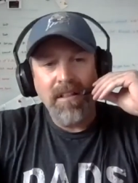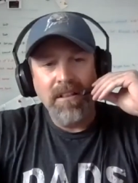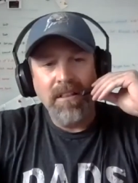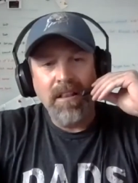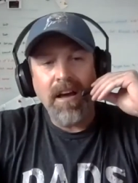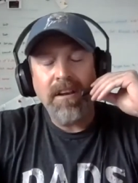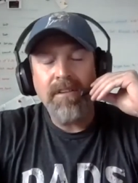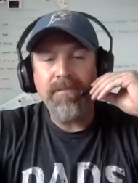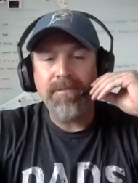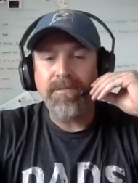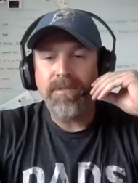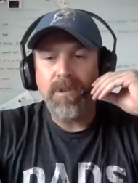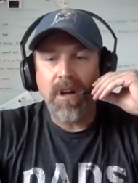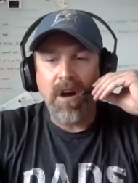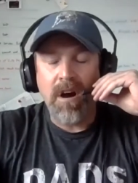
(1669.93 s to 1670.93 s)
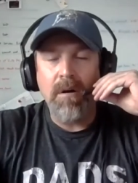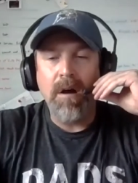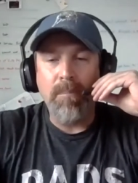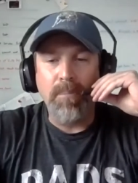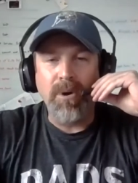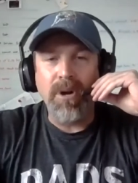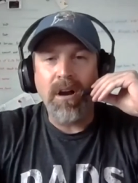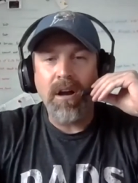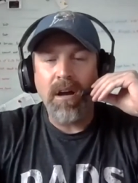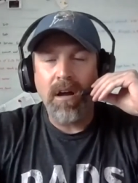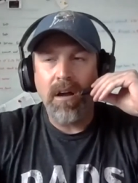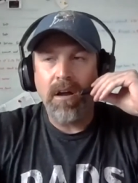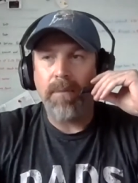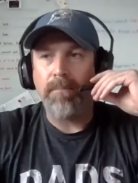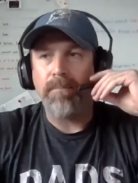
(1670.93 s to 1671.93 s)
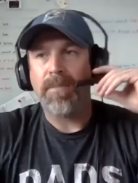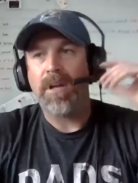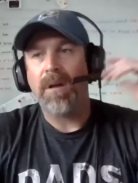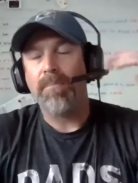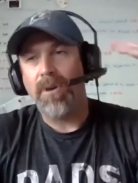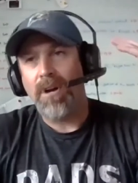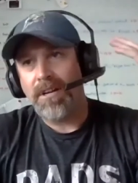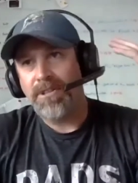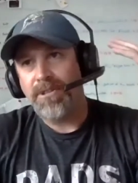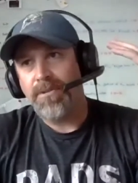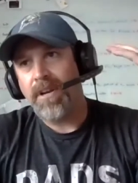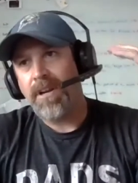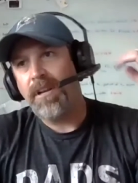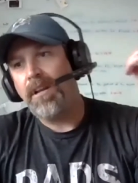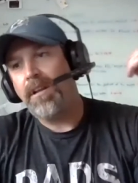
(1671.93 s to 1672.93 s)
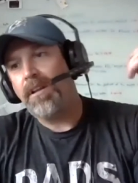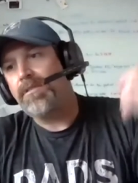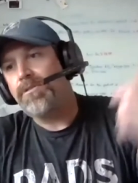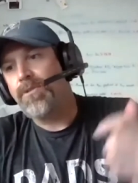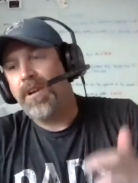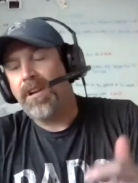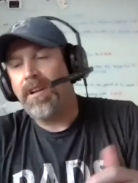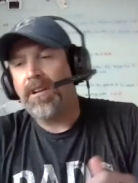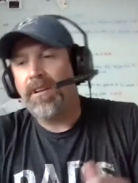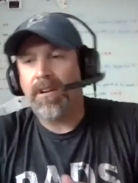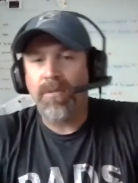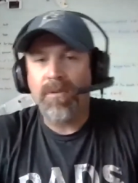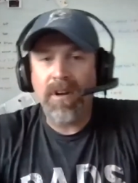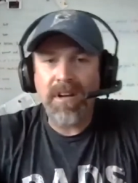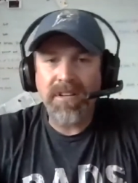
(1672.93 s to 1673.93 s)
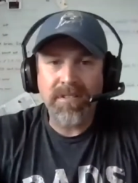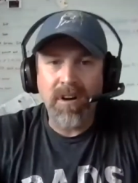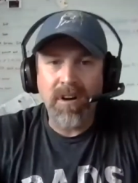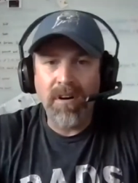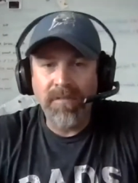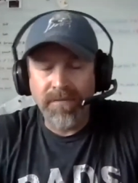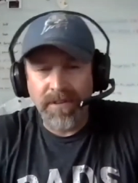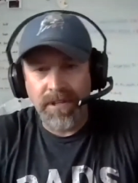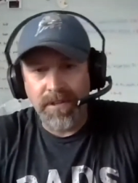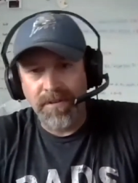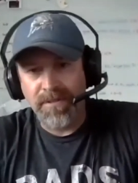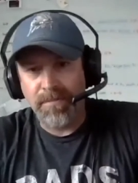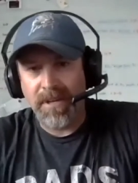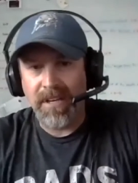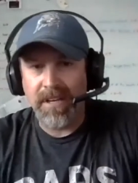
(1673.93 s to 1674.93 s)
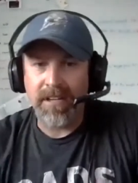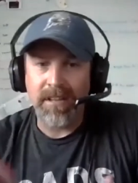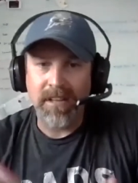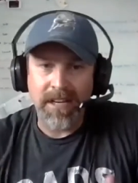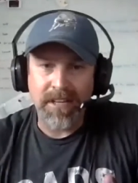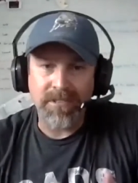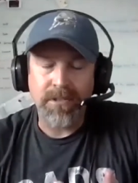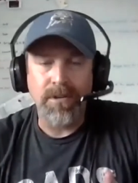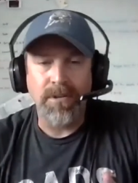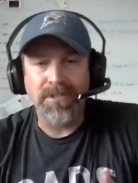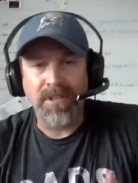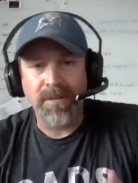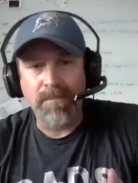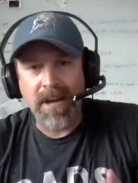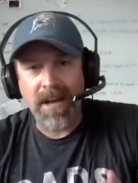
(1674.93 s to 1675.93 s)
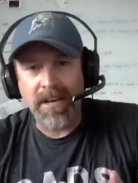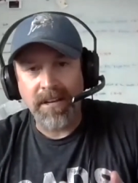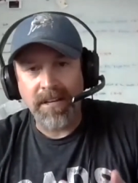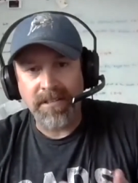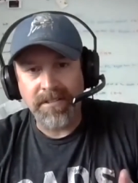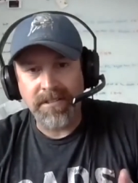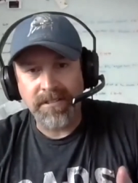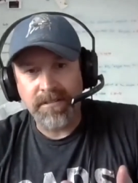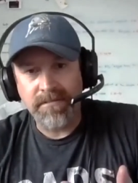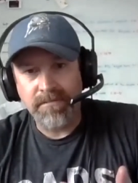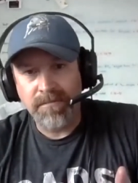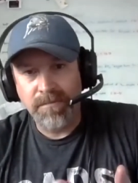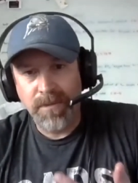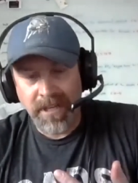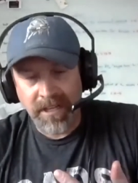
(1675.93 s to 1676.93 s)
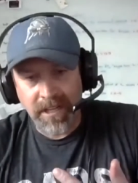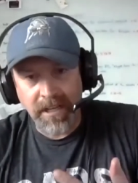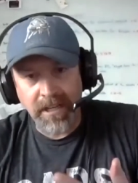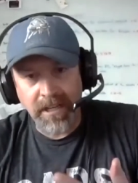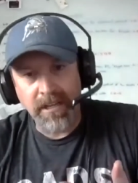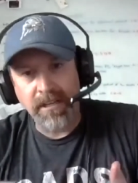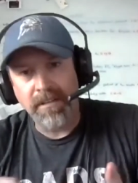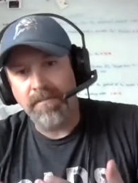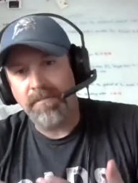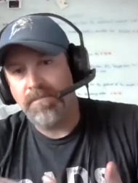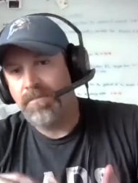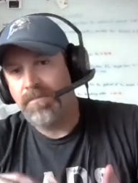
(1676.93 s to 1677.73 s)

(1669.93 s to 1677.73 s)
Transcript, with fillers: a lot of a broad, um, a broad training, training across all fields, meaning electrical schematics, reading,